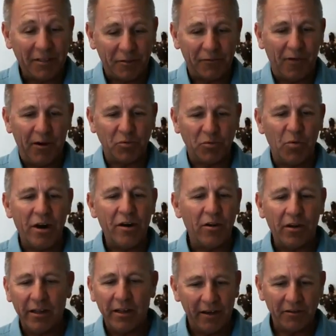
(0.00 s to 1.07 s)
as far as window
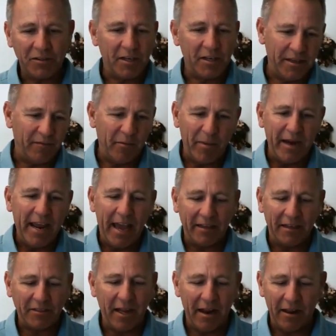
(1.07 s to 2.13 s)
cleaners, because everybody
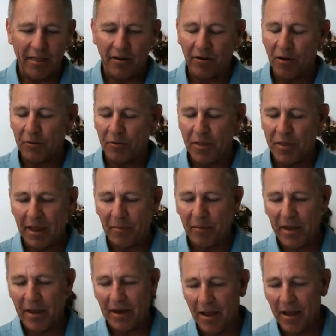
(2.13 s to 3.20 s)
has kind of their own thing.
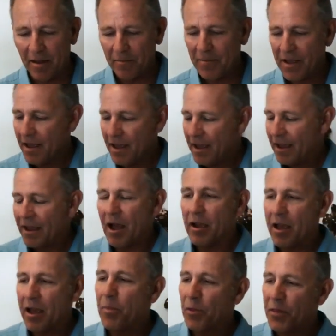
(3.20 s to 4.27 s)
But
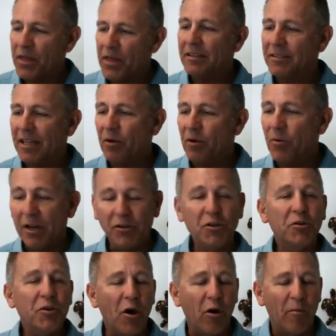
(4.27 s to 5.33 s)
couple things that we
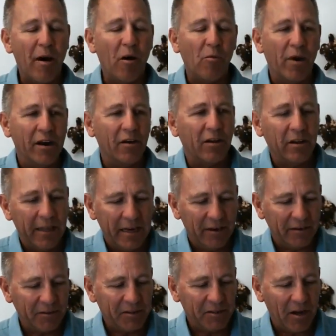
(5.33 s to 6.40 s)
do know about window
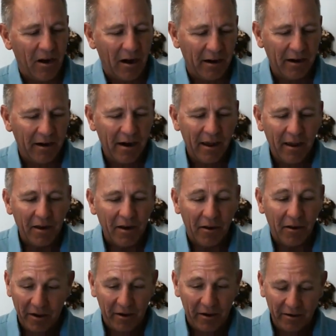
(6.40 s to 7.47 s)
cleaners are,
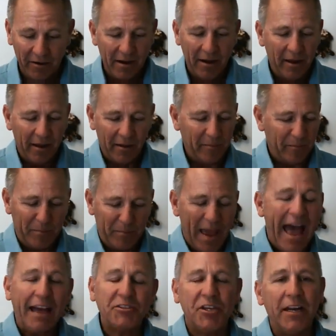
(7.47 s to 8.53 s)
they're
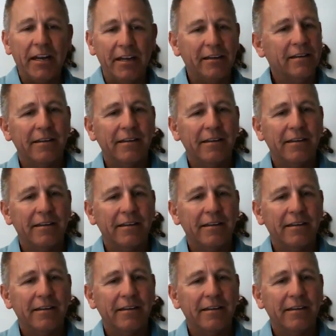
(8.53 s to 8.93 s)
passionate,